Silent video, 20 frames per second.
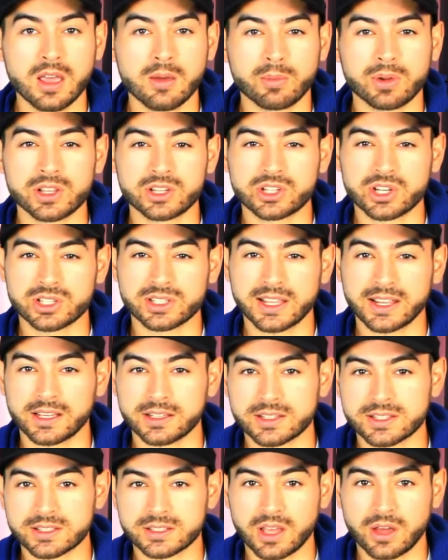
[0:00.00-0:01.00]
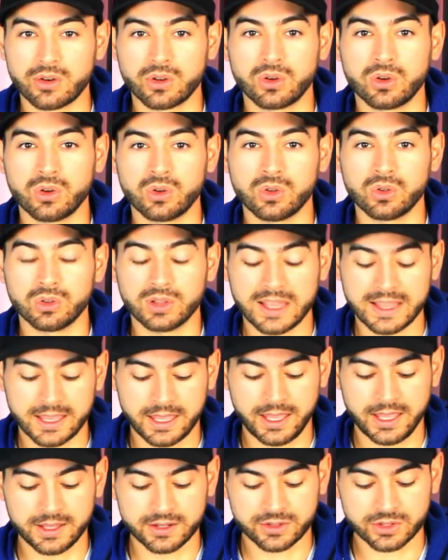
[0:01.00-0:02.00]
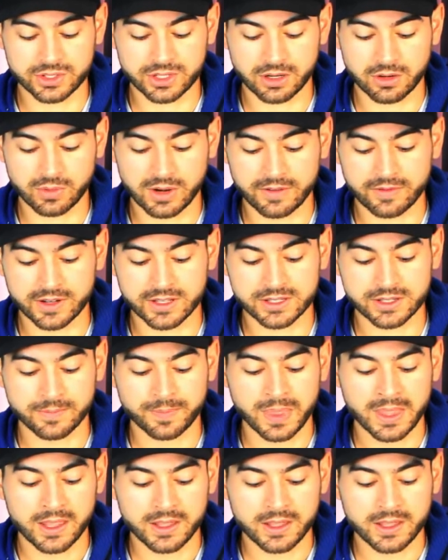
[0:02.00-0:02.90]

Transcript: but it's just like a subtle hint or subtle reference.